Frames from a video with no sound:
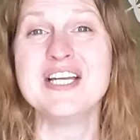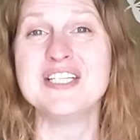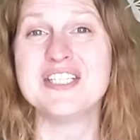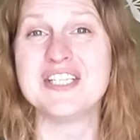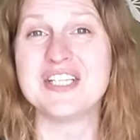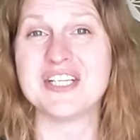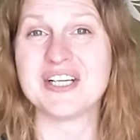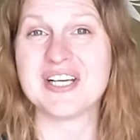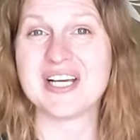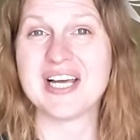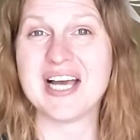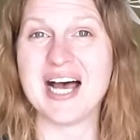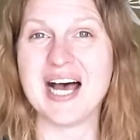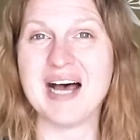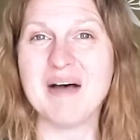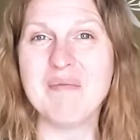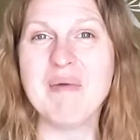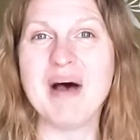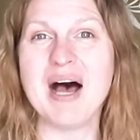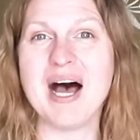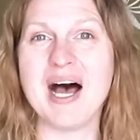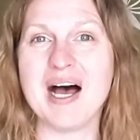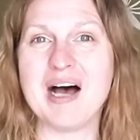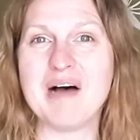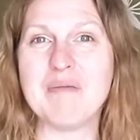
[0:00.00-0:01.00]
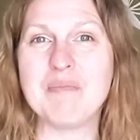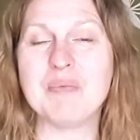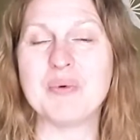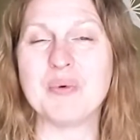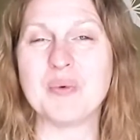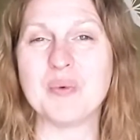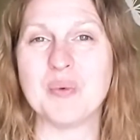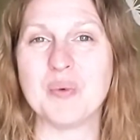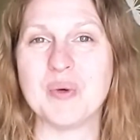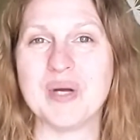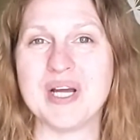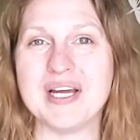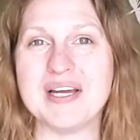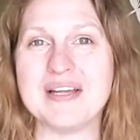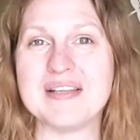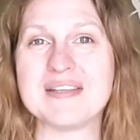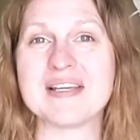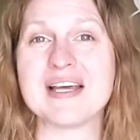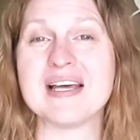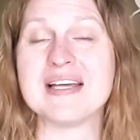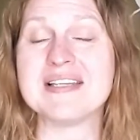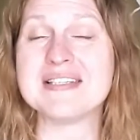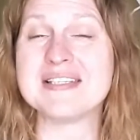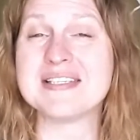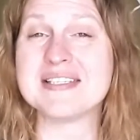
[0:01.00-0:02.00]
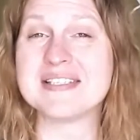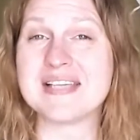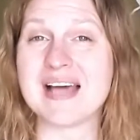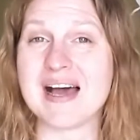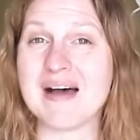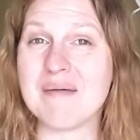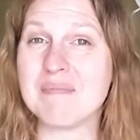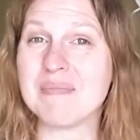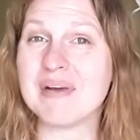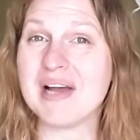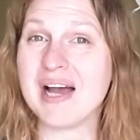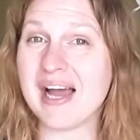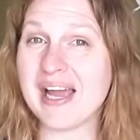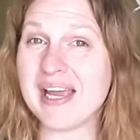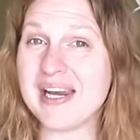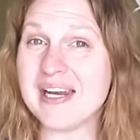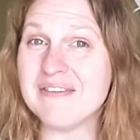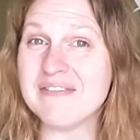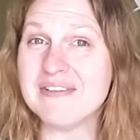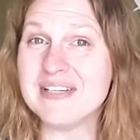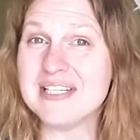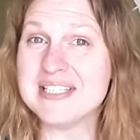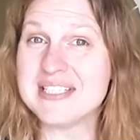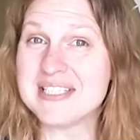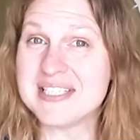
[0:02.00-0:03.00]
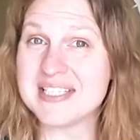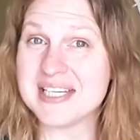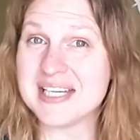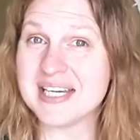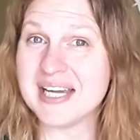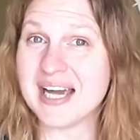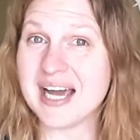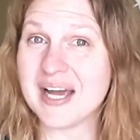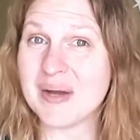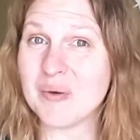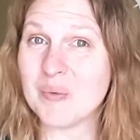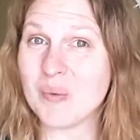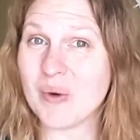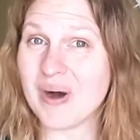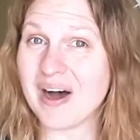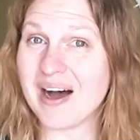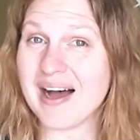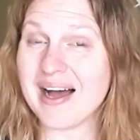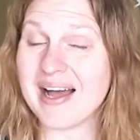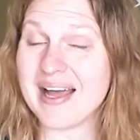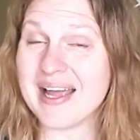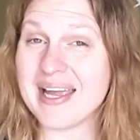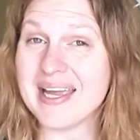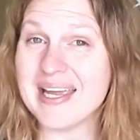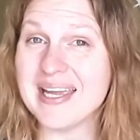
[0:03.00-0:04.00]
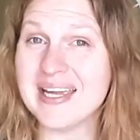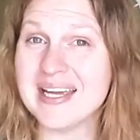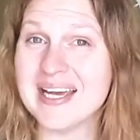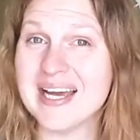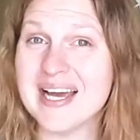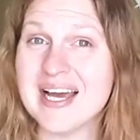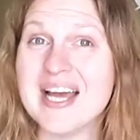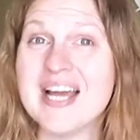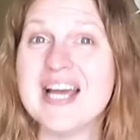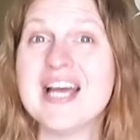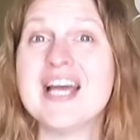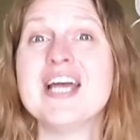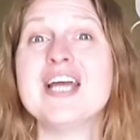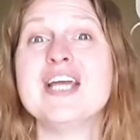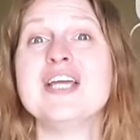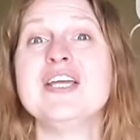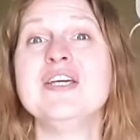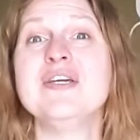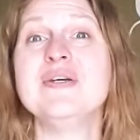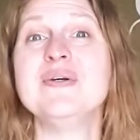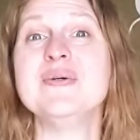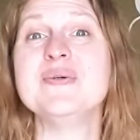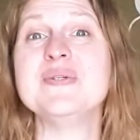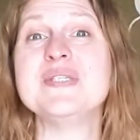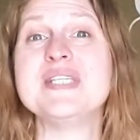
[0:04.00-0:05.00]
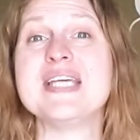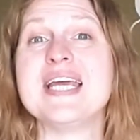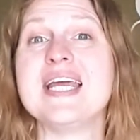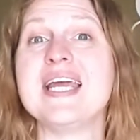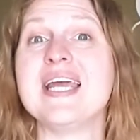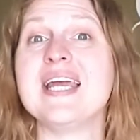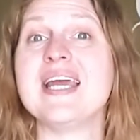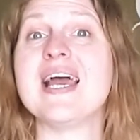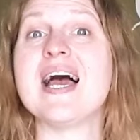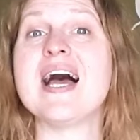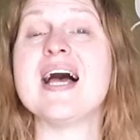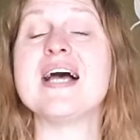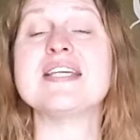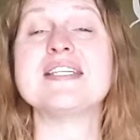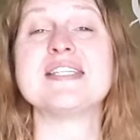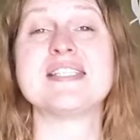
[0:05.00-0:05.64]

to come up with some kind of a DIY using